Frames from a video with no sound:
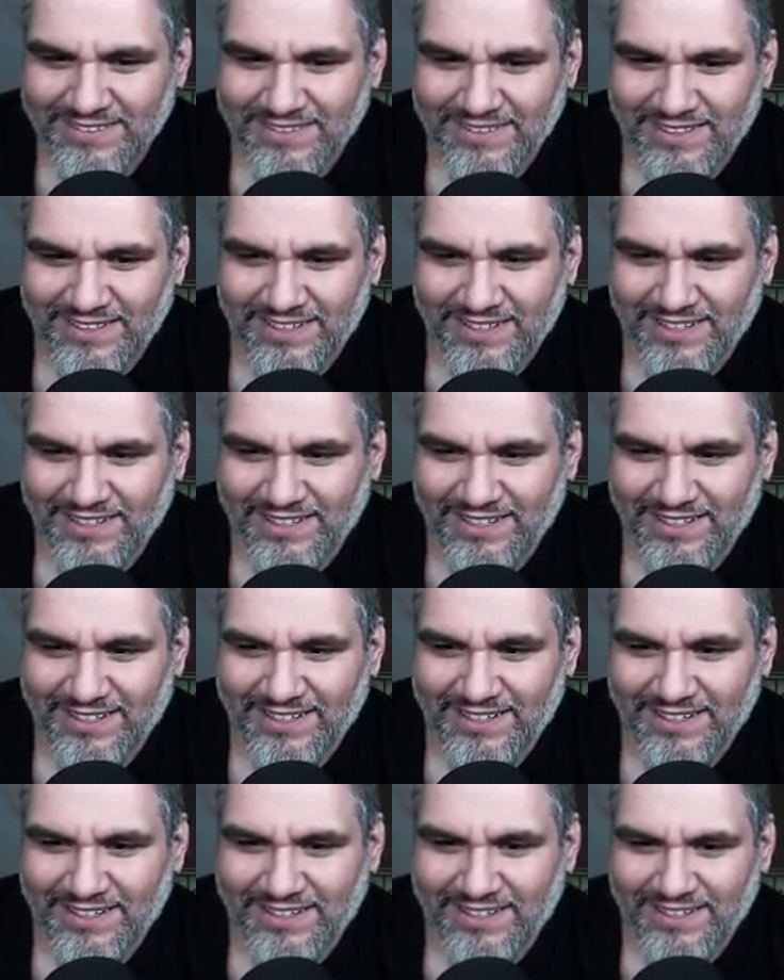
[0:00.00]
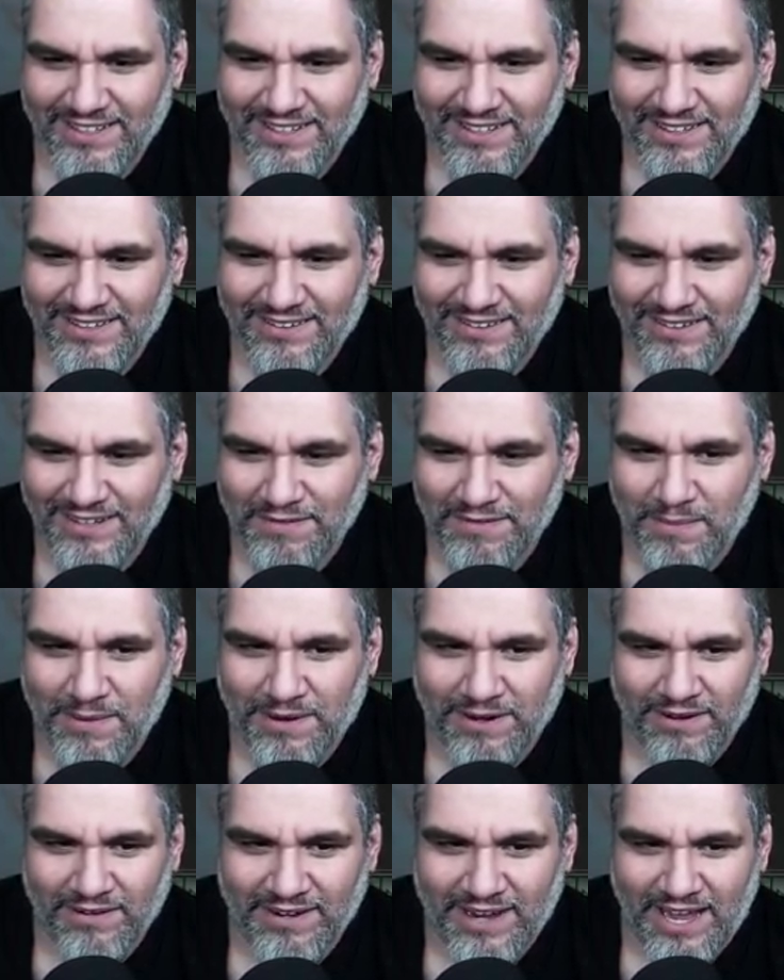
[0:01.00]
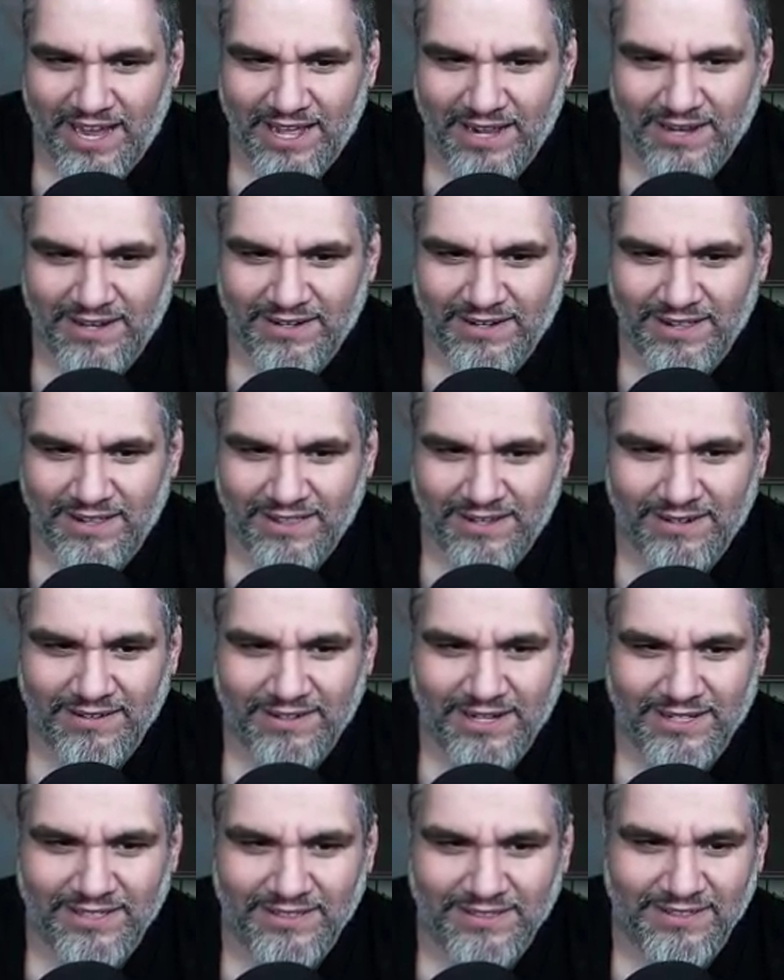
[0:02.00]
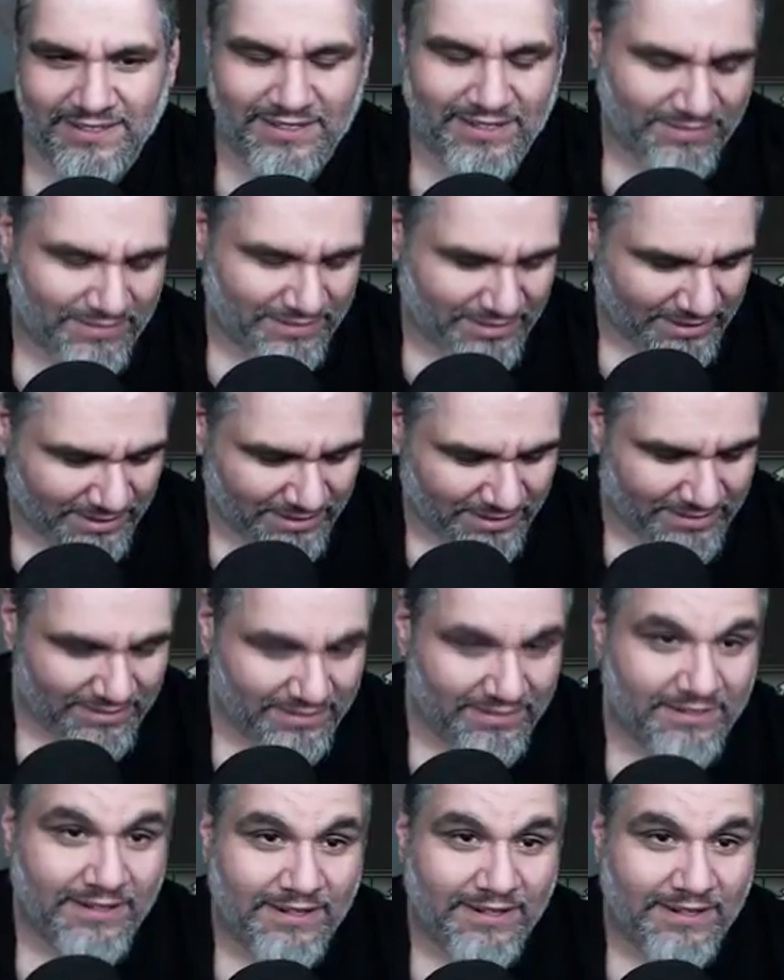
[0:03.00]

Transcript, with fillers: Eh, I don't love it, but I don't hate it. I think our deck is good enough to